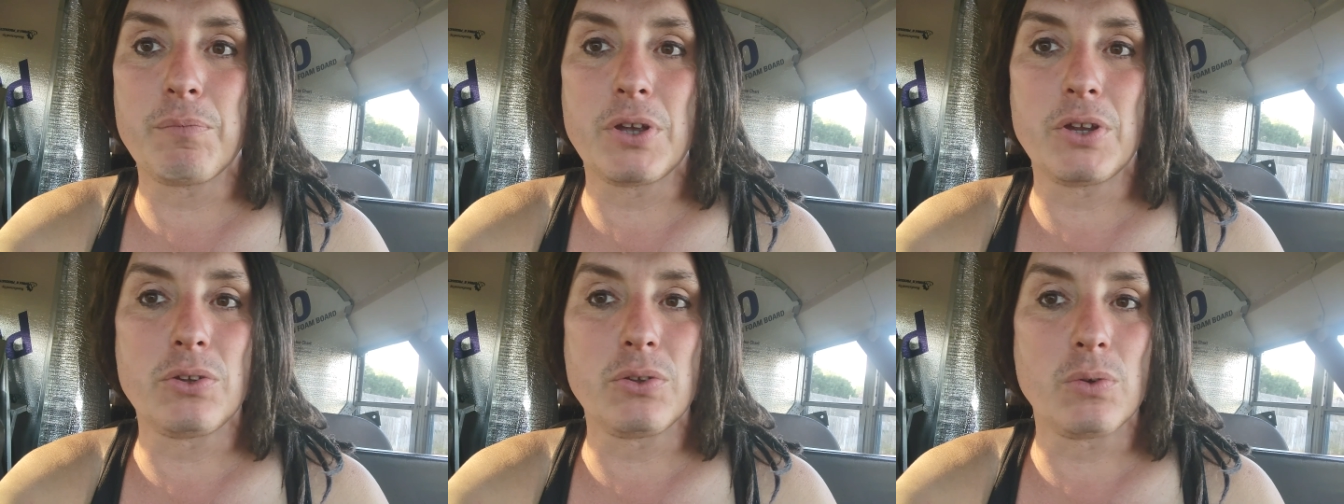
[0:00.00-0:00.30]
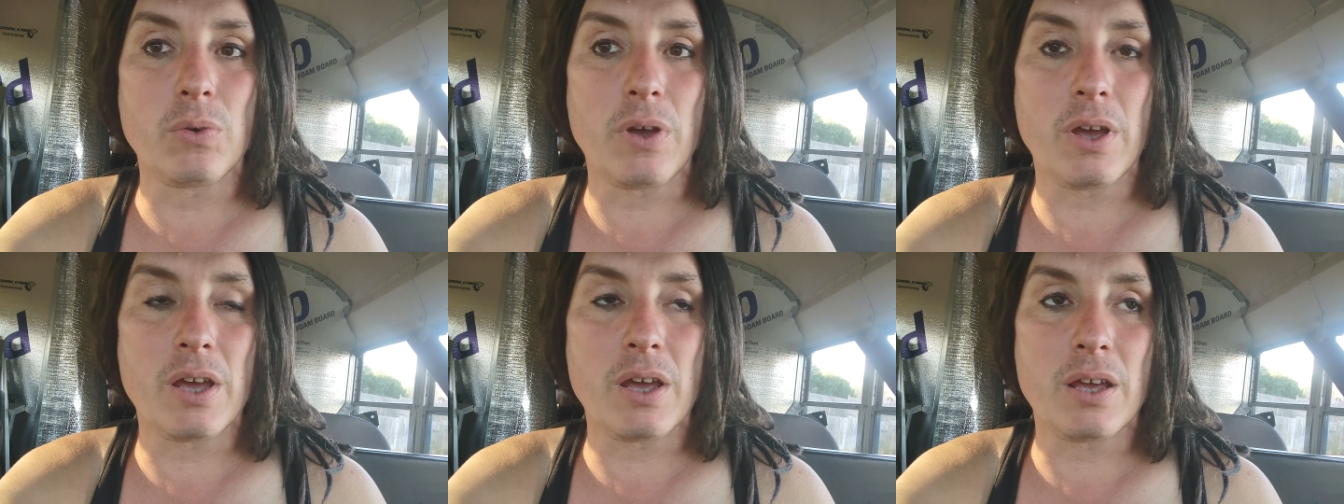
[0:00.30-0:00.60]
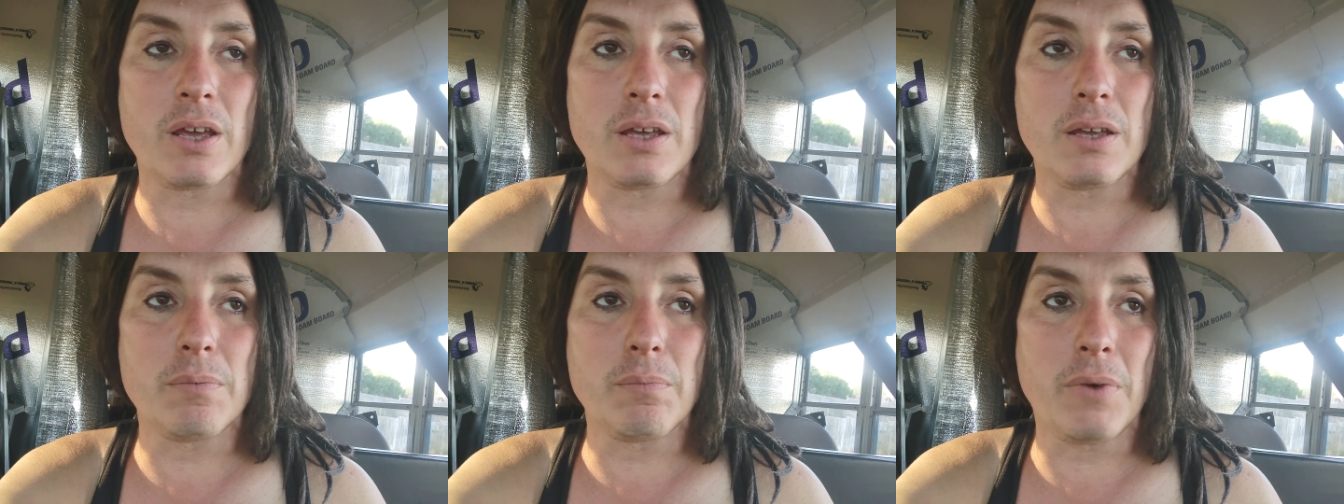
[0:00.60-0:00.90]
me do
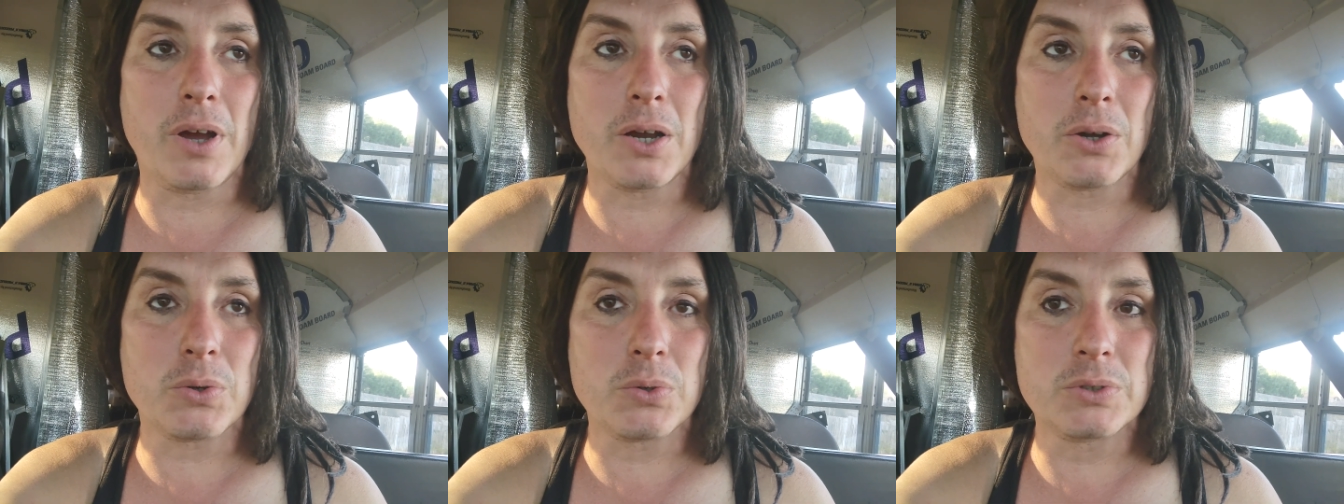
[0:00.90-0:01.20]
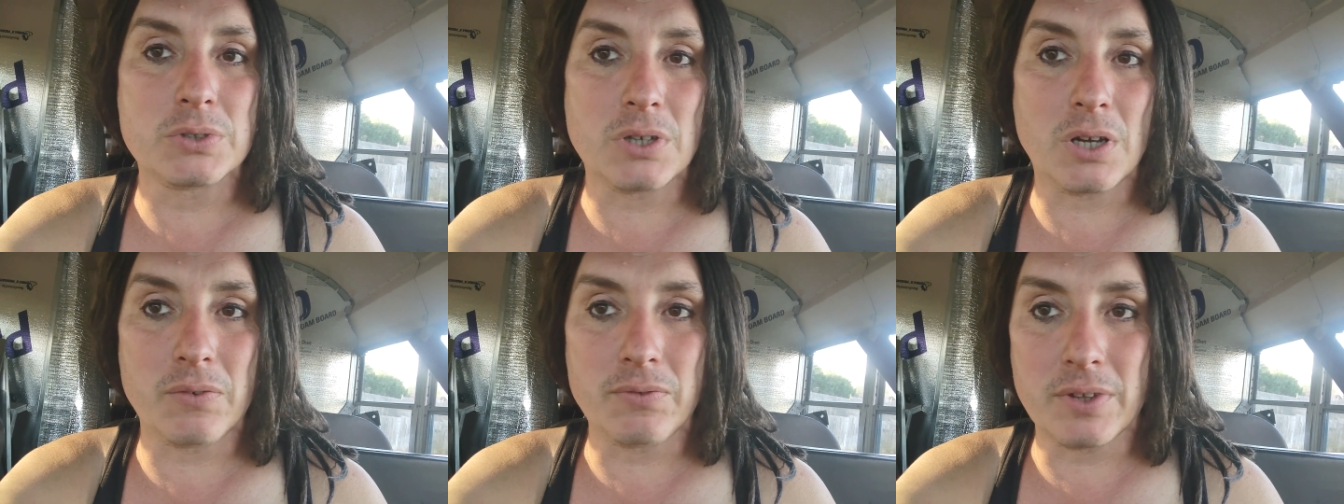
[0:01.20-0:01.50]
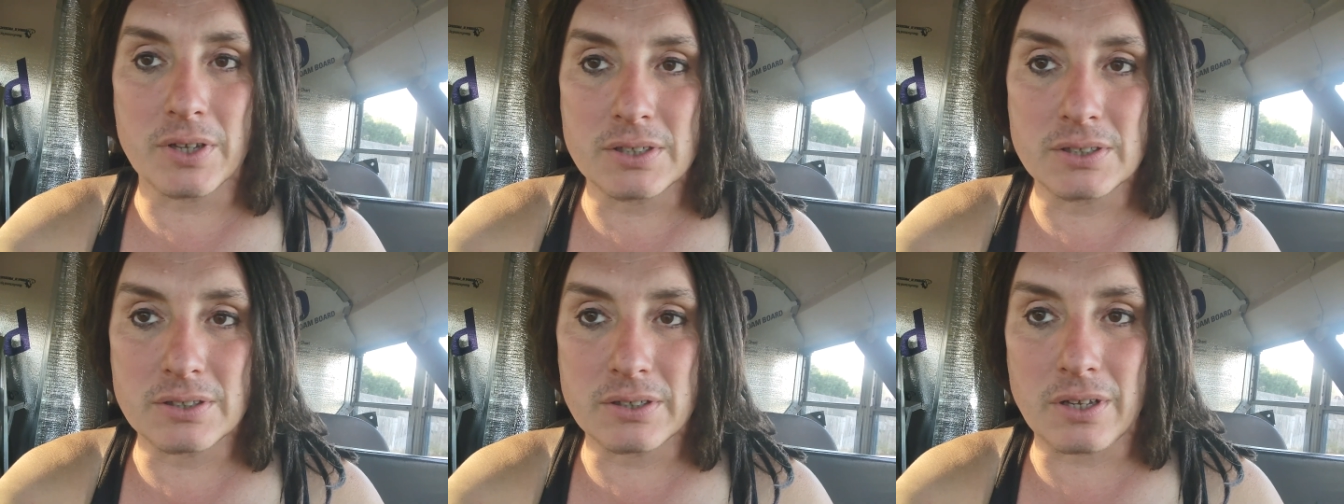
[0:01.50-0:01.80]
a
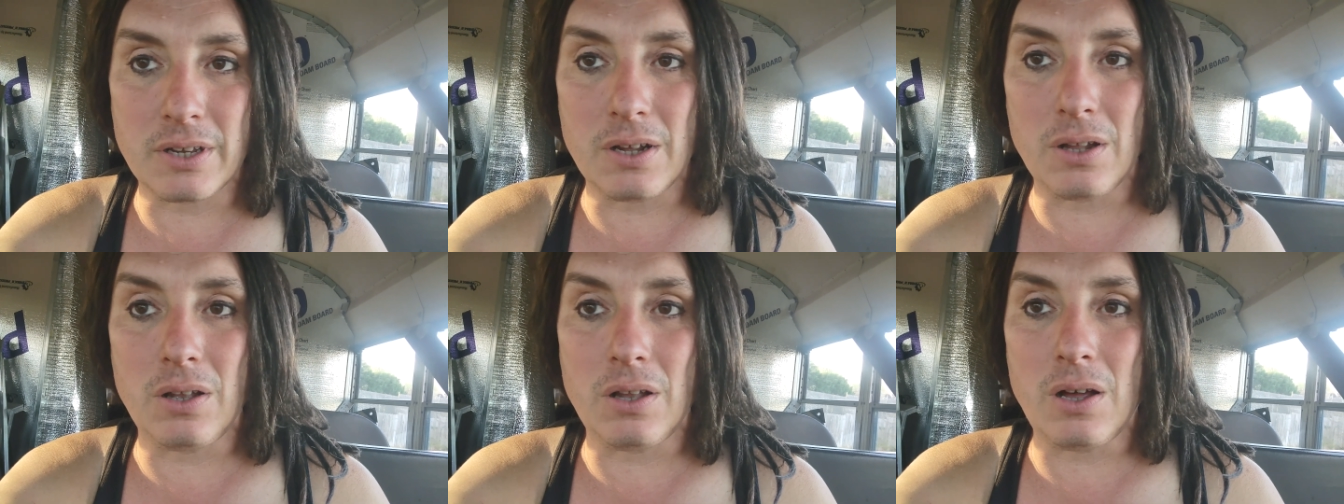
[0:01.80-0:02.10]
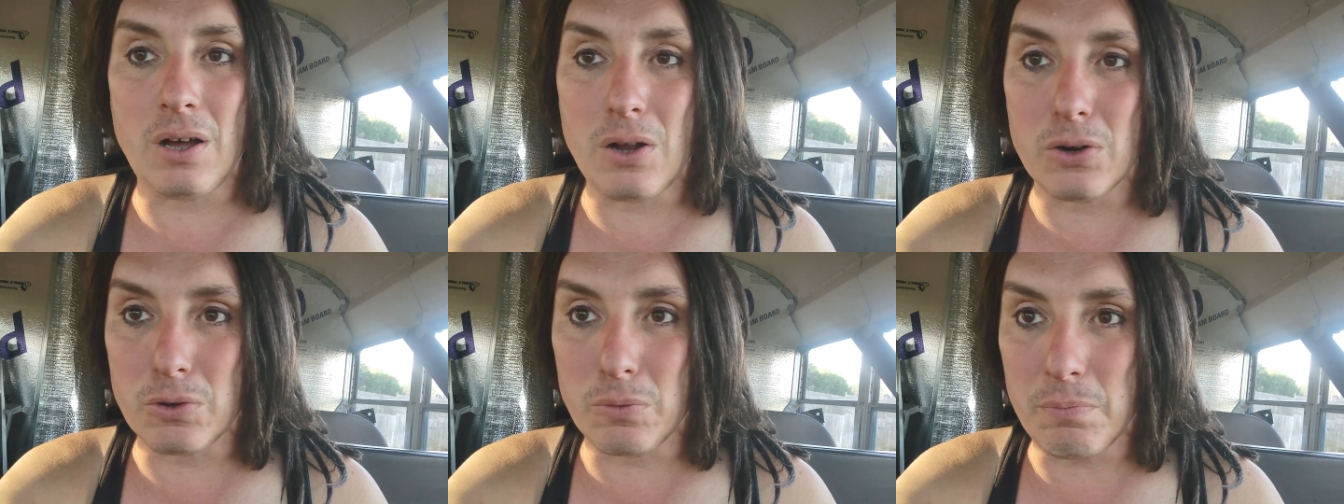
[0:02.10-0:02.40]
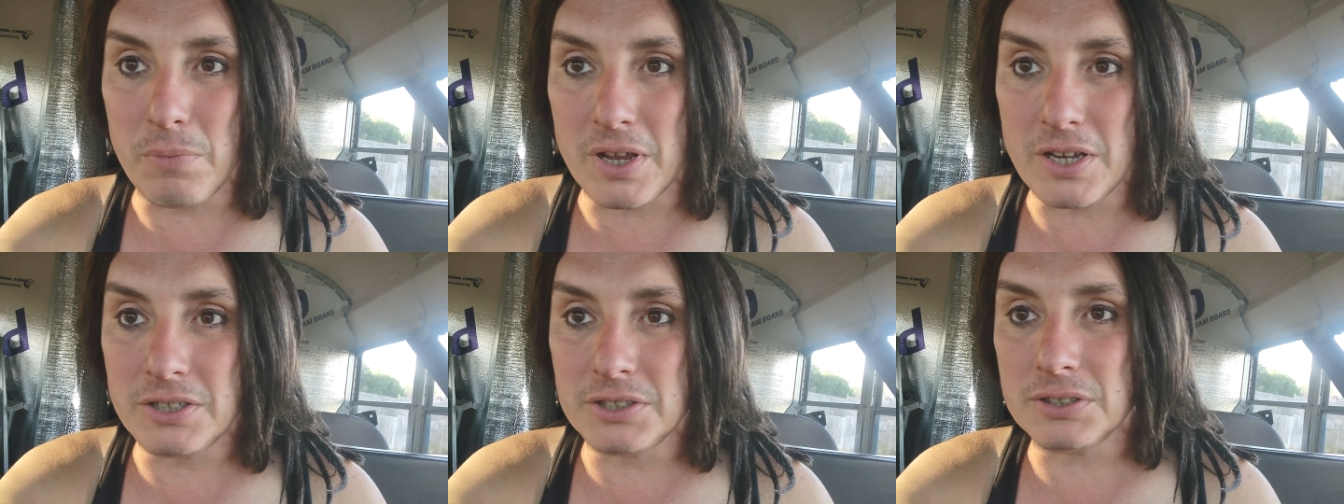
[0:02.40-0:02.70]
Microsoft Excel
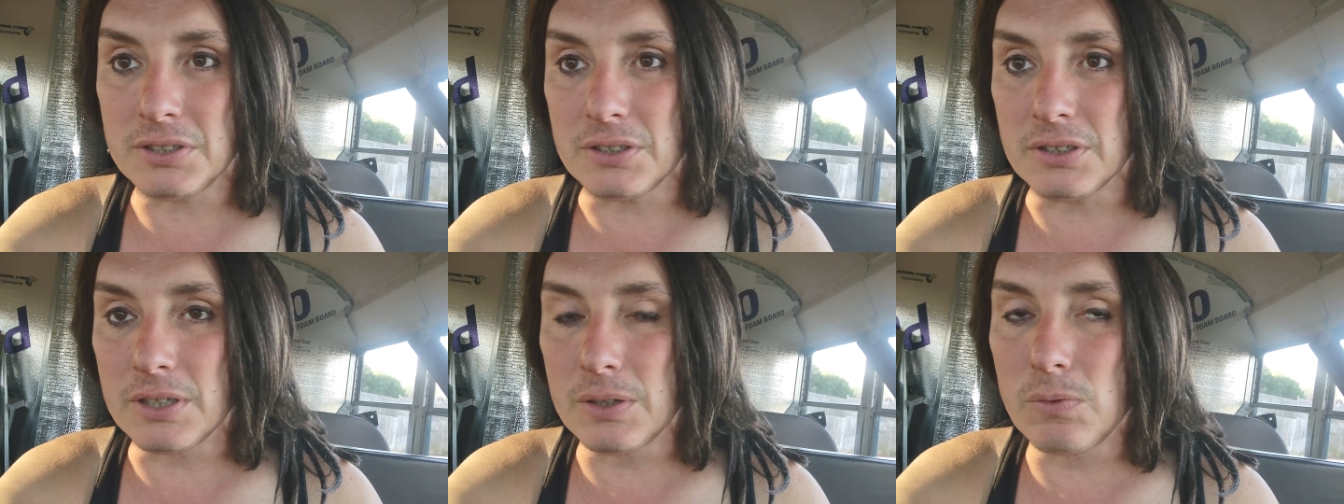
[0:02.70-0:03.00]
automation.